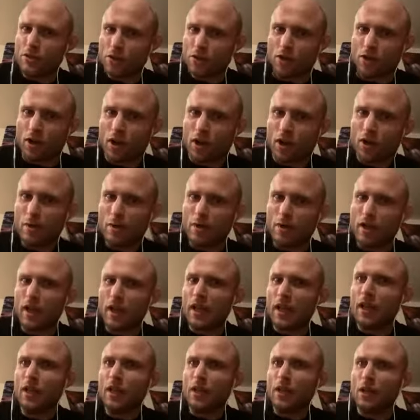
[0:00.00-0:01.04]
sharp,
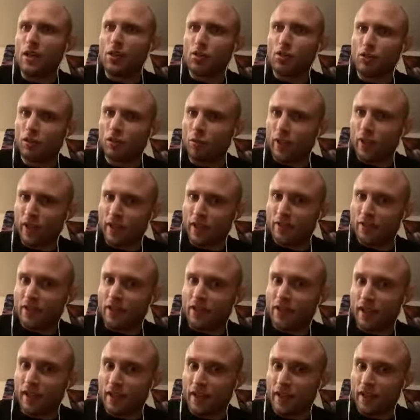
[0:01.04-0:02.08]
you're aware of the
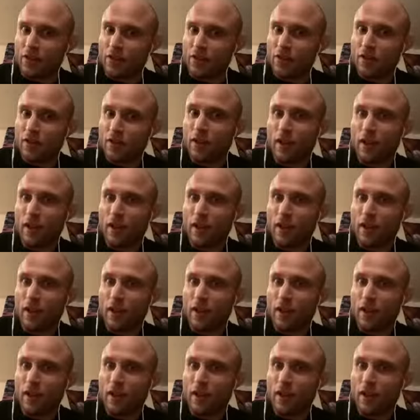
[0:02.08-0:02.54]
danger,